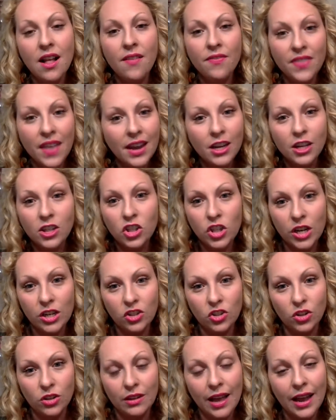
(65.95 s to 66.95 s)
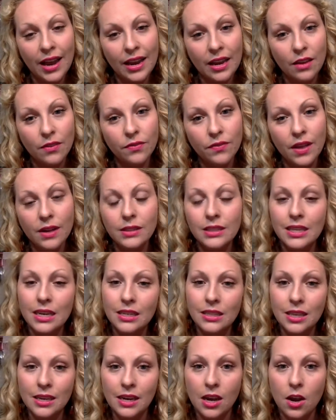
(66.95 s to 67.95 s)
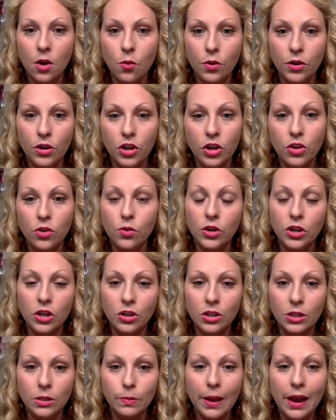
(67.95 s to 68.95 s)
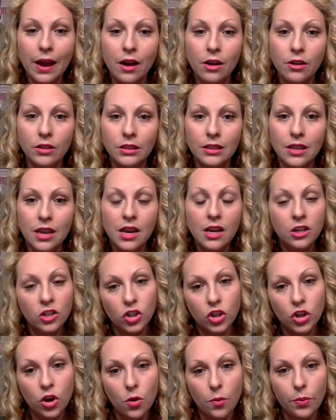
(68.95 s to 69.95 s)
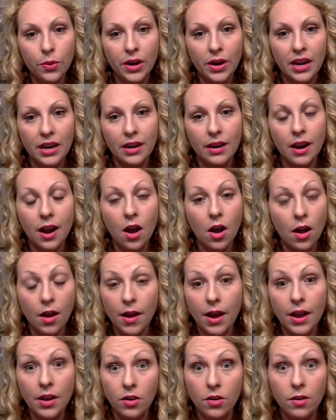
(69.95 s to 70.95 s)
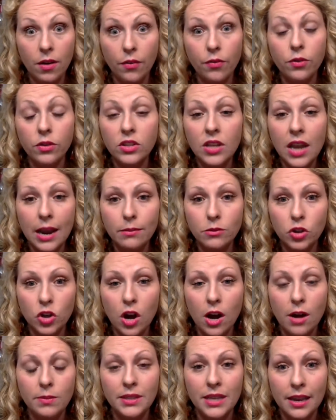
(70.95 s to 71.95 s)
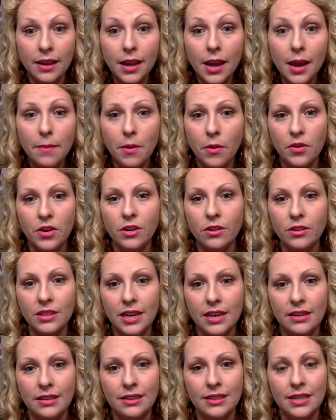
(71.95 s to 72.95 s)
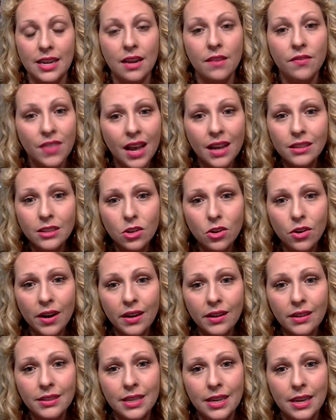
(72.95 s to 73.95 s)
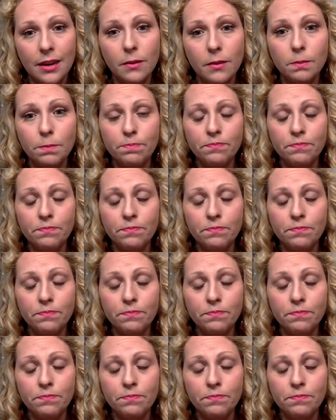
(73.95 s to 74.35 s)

That could change your life. That's like sending out one, you or your spouse to go bring in a full-time job's income out here in Tennessee. That's crazy.